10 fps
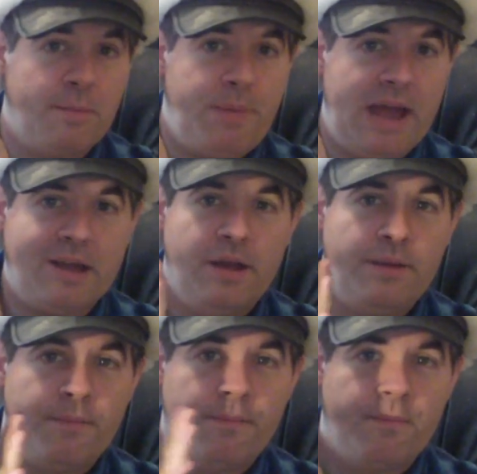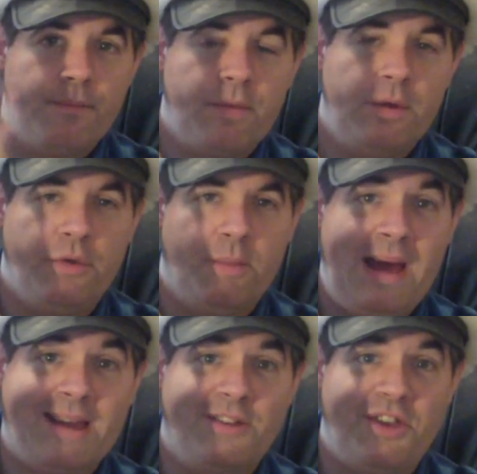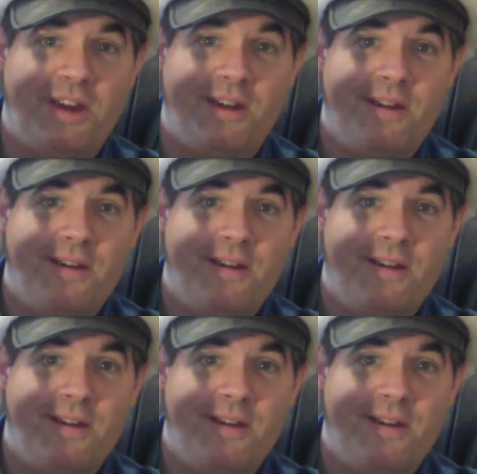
get back to the packaging.